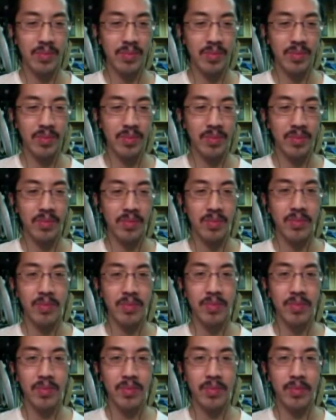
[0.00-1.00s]

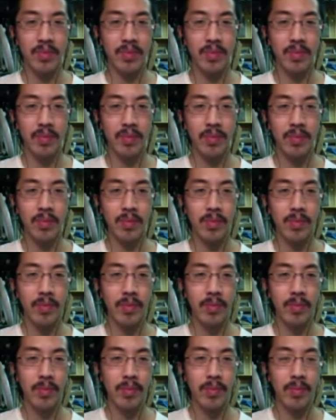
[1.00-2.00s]

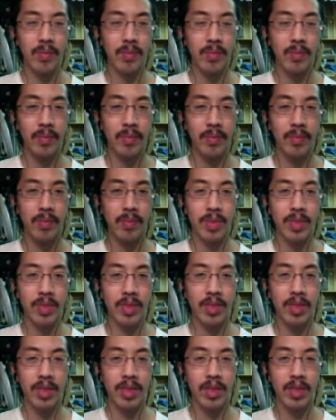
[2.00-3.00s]

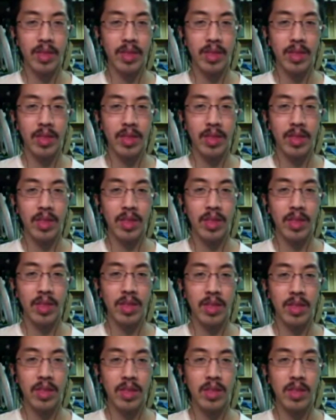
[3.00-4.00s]
Nobody speaks.